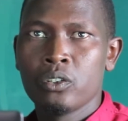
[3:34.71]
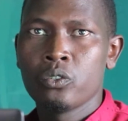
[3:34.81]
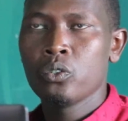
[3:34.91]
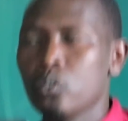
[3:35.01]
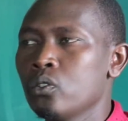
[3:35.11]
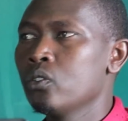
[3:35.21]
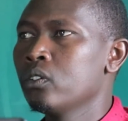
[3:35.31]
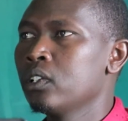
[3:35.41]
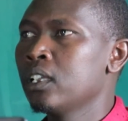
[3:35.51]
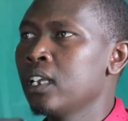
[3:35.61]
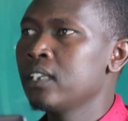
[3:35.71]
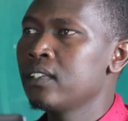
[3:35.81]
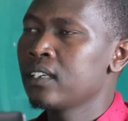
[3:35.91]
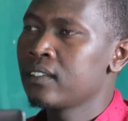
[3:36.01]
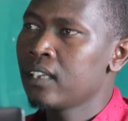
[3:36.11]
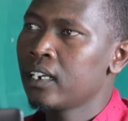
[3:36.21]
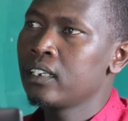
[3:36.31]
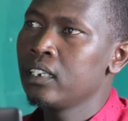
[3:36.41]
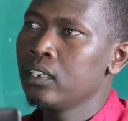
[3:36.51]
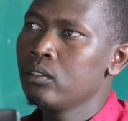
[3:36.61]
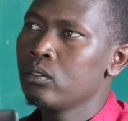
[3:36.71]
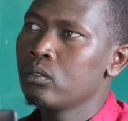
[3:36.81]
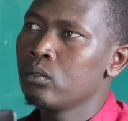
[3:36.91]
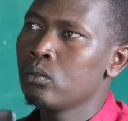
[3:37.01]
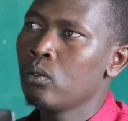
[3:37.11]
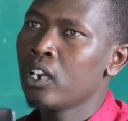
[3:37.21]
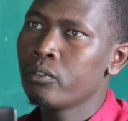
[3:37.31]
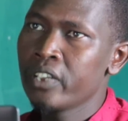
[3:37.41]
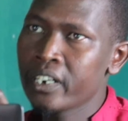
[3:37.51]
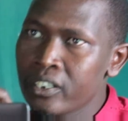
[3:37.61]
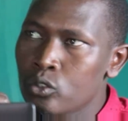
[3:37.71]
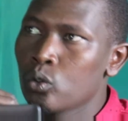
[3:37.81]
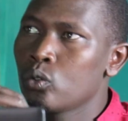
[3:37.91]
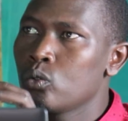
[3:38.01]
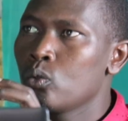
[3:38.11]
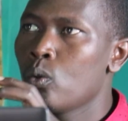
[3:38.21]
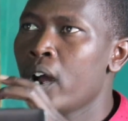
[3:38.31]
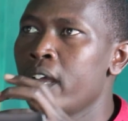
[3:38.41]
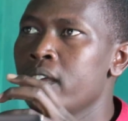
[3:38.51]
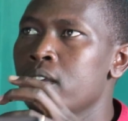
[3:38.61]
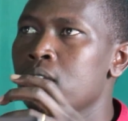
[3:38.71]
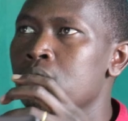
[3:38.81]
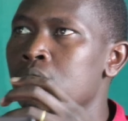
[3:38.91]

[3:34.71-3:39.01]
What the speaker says: So that is exactly one of the reasons why